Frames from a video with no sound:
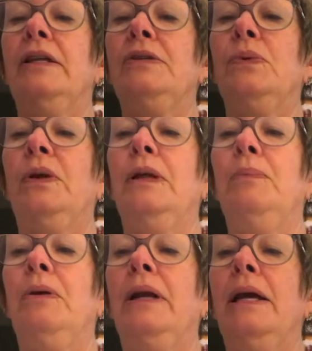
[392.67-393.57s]
It's really
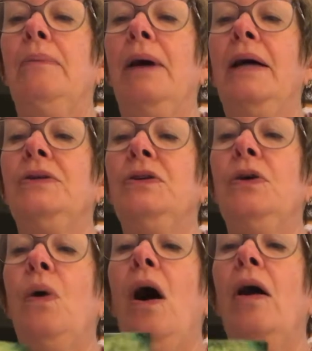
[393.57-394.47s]
pretty, but
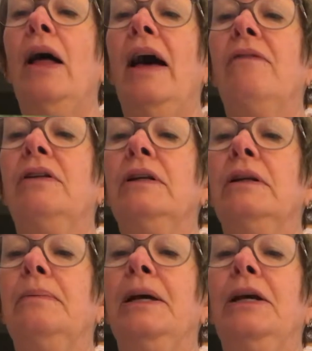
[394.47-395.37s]
you all have a
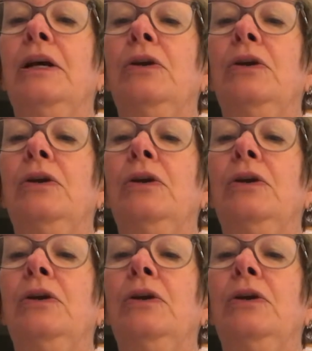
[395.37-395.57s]
little bit